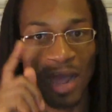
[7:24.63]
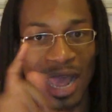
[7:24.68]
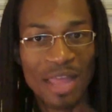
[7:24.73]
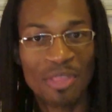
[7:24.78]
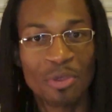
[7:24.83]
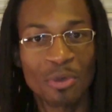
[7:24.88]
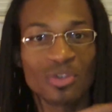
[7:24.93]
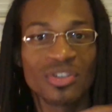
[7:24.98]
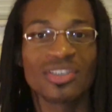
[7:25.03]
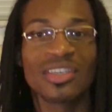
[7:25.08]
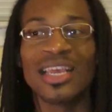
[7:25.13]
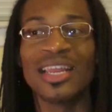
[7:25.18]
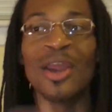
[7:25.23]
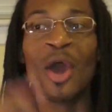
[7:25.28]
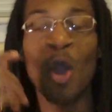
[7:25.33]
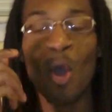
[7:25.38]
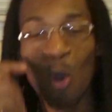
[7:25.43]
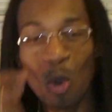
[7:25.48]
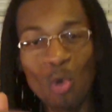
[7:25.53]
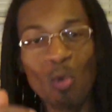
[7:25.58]
Æthelstan.
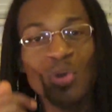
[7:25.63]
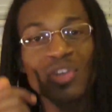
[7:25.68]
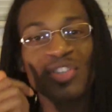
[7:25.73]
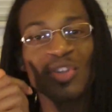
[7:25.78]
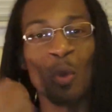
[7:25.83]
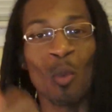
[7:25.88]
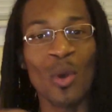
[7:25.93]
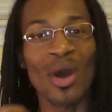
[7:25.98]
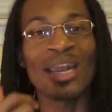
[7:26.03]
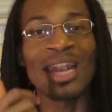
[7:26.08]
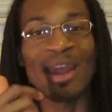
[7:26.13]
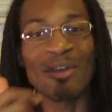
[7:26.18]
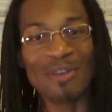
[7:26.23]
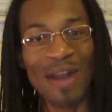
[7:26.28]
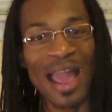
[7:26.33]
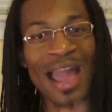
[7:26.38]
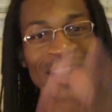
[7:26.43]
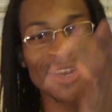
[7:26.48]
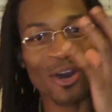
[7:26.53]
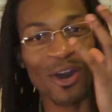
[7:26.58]
Who was the one that
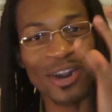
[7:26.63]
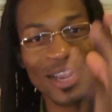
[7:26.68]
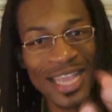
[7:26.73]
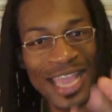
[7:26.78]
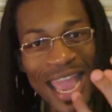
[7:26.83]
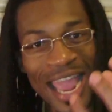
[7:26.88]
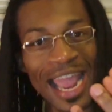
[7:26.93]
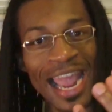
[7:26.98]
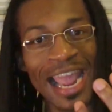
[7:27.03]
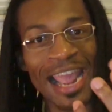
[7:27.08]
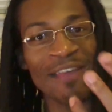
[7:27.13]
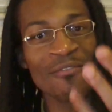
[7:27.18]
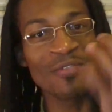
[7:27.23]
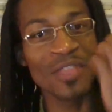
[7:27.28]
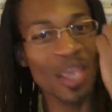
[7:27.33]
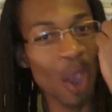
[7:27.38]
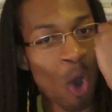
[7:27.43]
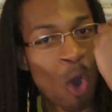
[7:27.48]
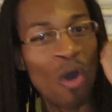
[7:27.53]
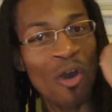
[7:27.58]
Ragnar gave
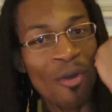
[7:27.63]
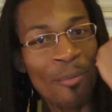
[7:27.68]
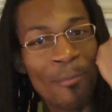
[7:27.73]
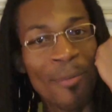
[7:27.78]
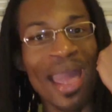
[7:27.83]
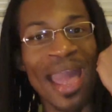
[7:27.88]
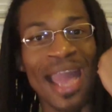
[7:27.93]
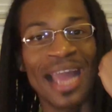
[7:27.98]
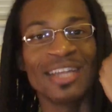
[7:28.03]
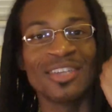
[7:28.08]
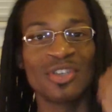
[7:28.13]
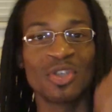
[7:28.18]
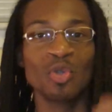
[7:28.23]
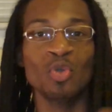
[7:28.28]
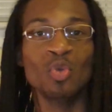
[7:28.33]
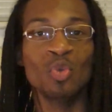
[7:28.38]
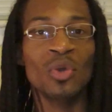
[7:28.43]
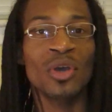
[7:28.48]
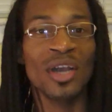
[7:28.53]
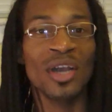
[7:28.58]
the armband to?